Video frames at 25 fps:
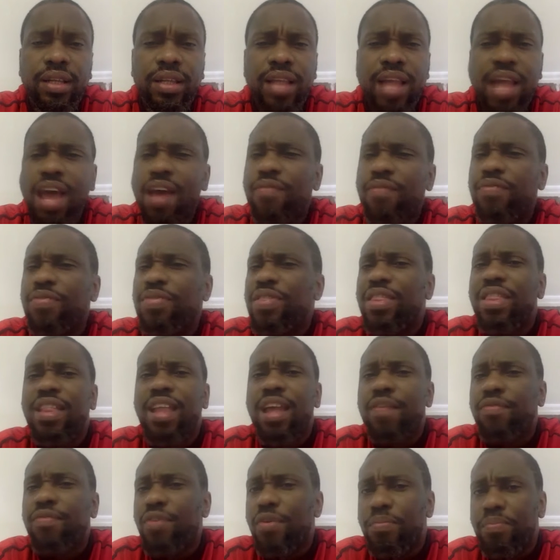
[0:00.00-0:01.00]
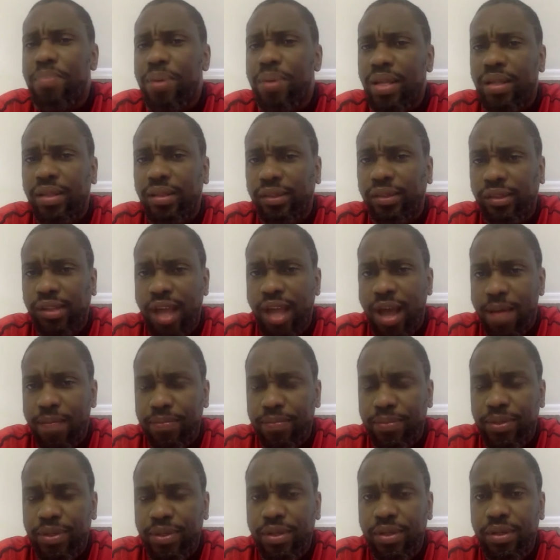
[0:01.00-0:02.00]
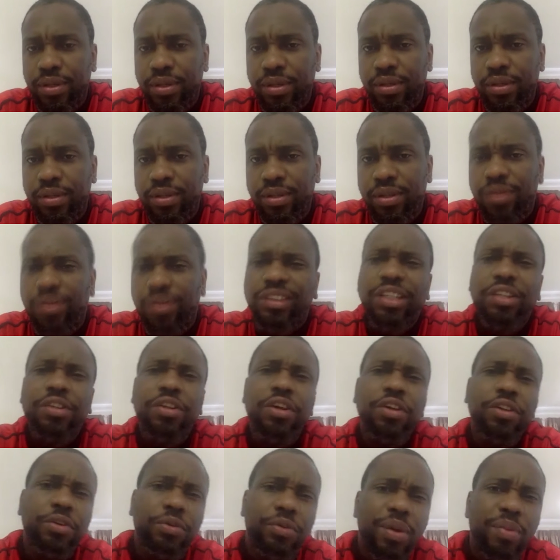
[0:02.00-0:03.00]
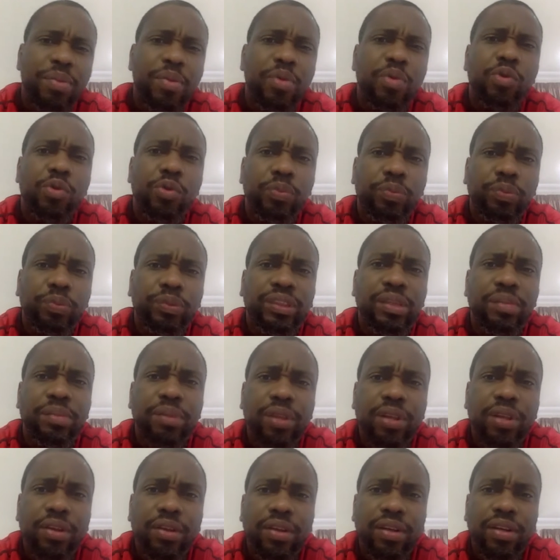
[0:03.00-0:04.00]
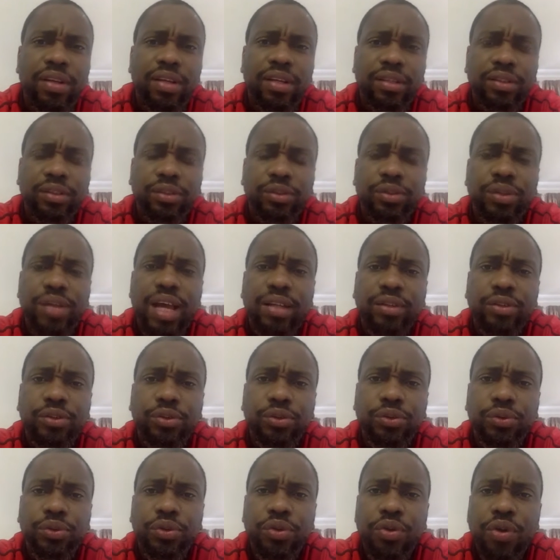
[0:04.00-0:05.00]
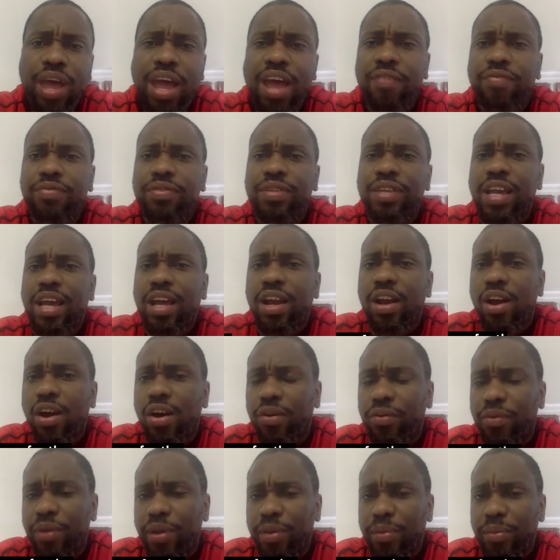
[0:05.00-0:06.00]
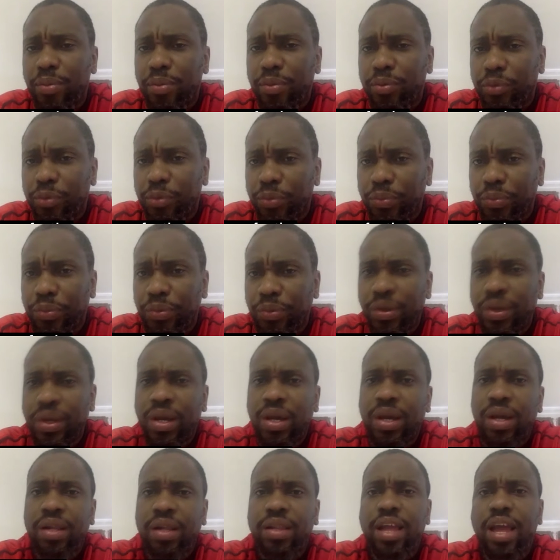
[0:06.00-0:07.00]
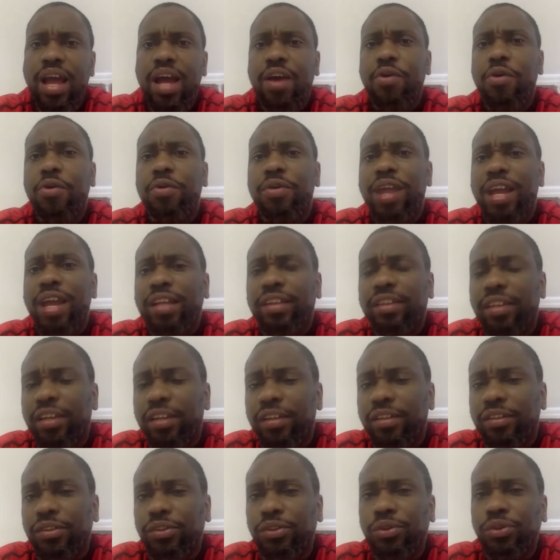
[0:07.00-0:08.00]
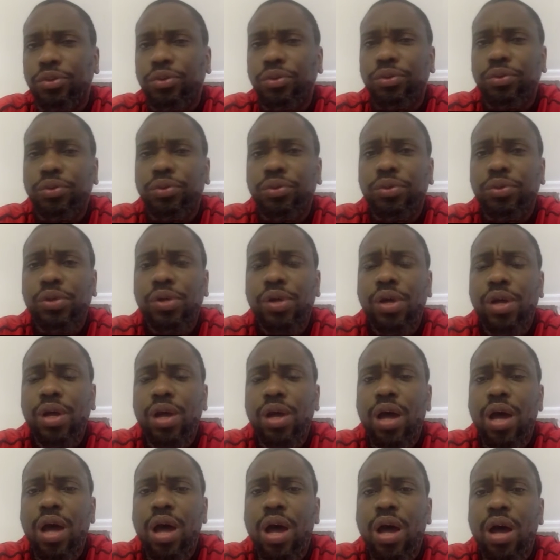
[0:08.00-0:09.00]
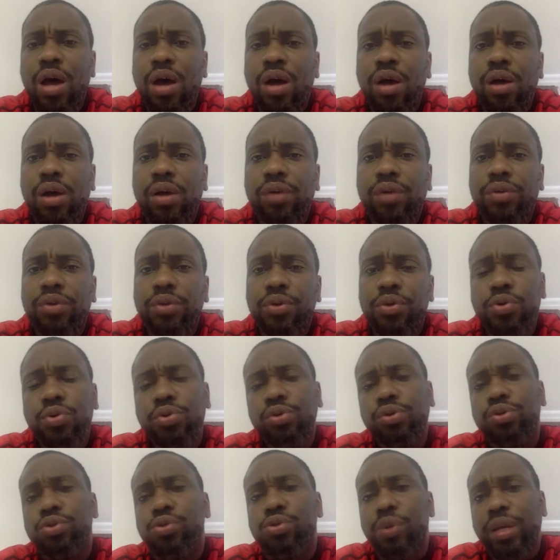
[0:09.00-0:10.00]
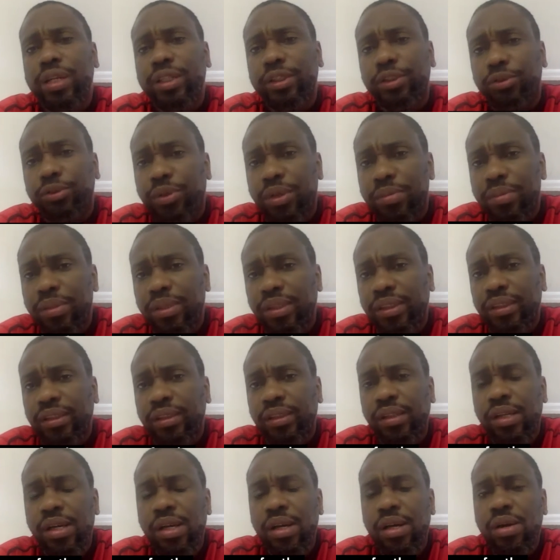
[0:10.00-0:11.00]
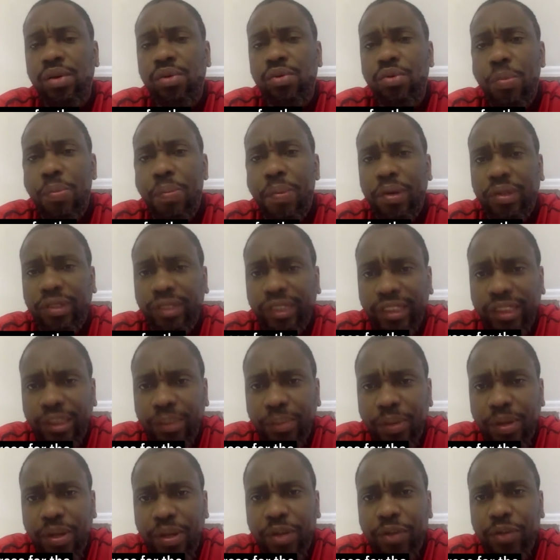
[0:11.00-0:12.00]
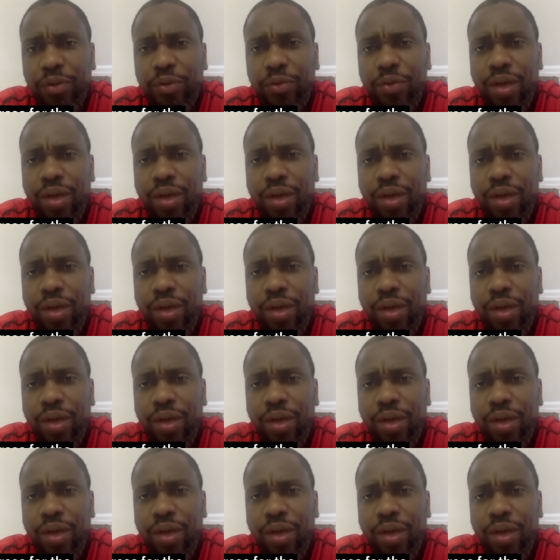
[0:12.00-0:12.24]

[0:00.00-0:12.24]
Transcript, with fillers: they have never been stopped. There is another rebel group similarly to that too, the F D L R rebel group. They are connected to Uh, the Hutu extremists who participated in the